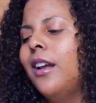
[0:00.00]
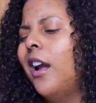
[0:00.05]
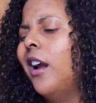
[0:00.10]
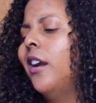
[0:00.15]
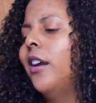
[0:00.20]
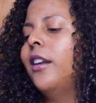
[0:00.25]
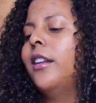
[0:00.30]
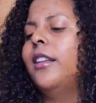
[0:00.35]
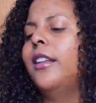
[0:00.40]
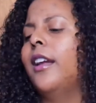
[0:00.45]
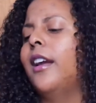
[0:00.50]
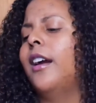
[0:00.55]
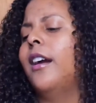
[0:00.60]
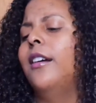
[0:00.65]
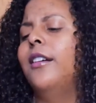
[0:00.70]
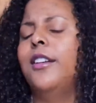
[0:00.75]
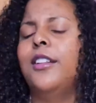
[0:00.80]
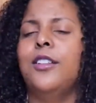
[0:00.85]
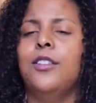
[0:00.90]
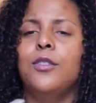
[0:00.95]
Alright, yeah, I
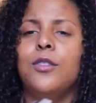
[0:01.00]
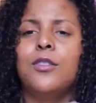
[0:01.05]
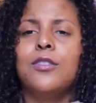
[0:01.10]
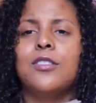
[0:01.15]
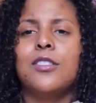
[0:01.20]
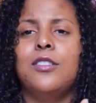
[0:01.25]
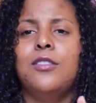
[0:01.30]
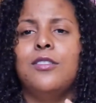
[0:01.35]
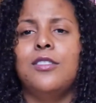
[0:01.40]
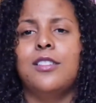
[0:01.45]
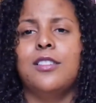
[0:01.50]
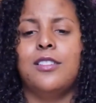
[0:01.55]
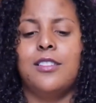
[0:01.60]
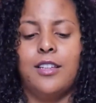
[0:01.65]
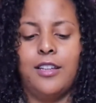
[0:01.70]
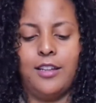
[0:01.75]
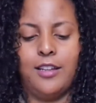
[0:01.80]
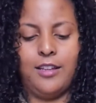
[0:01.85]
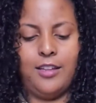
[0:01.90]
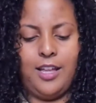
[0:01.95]
already knew I was going to use this
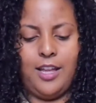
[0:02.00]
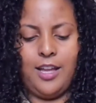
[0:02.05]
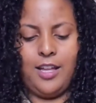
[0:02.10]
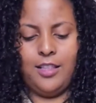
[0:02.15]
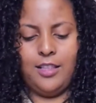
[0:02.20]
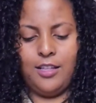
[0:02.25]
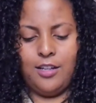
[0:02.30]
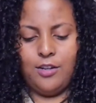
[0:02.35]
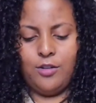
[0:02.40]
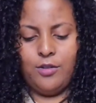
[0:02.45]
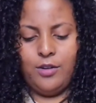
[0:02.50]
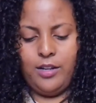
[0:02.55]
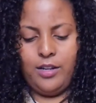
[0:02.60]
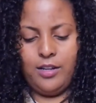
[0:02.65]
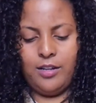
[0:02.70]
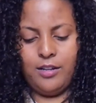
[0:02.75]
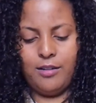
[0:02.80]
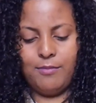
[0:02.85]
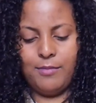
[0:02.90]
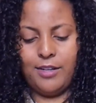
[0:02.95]
deck. Hello,
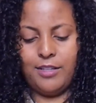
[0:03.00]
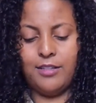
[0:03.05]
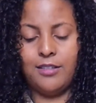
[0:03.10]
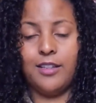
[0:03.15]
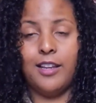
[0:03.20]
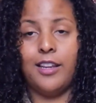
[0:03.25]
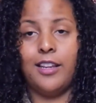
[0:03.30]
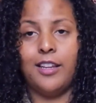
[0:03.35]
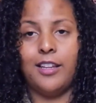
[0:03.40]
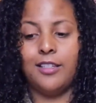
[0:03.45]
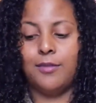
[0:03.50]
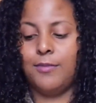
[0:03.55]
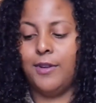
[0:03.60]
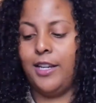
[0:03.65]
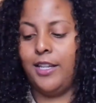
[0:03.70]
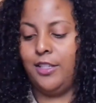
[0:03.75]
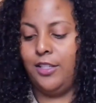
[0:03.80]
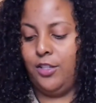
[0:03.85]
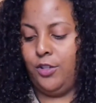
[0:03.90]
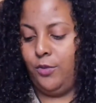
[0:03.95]
my psychics,
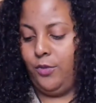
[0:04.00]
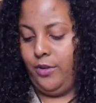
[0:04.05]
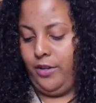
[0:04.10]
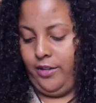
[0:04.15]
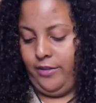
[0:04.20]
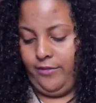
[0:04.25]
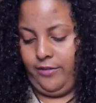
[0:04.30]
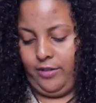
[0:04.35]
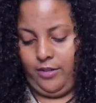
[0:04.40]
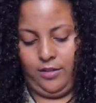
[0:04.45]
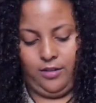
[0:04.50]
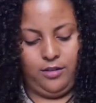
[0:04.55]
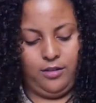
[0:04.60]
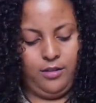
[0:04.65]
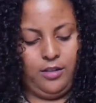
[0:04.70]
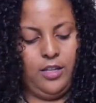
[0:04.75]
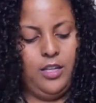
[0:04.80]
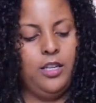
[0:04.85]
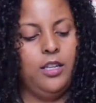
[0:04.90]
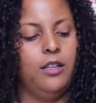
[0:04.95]
my intuitives.
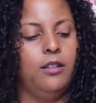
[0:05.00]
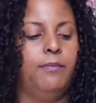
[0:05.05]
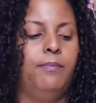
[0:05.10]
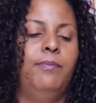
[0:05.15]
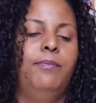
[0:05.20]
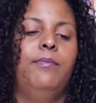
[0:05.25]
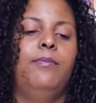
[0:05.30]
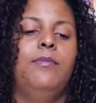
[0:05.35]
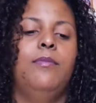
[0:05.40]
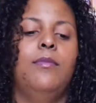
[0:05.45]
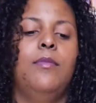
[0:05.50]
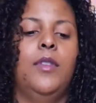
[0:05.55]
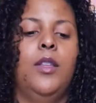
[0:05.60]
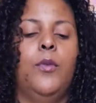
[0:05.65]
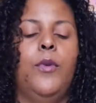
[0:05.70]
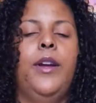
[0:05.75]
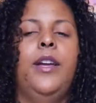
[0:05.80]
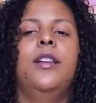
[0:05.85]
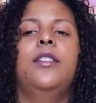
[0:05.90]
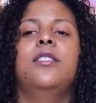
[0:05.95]
The
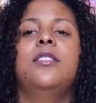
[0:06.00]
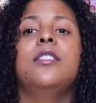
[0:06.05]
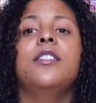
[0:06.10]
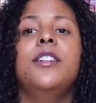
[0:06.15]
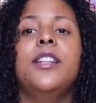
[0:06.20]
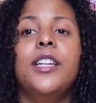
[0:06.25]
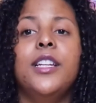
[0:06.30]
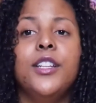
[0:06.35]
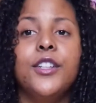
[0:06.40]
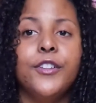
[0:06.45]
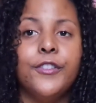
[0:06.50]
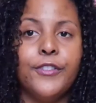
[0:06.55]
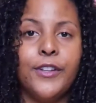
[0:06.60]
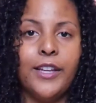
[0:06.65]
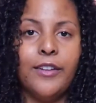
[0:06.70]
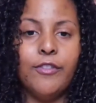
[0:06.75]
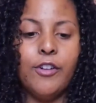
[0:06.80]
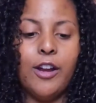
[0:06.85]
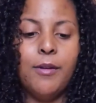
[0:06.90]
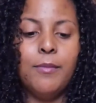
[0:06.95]
wheel is turning in your
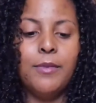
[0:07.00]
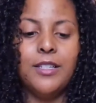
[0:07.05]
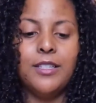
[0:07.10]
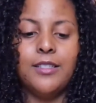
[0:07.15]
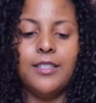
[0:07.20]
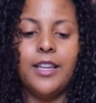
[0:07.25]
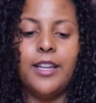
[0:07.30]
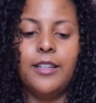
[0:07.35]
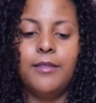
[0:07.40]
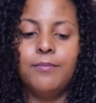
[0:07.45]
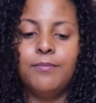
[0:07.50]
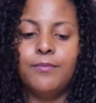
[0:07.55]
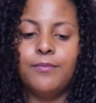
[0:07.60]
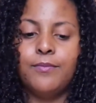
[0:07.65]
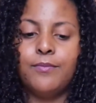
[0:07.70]
favor, I must say.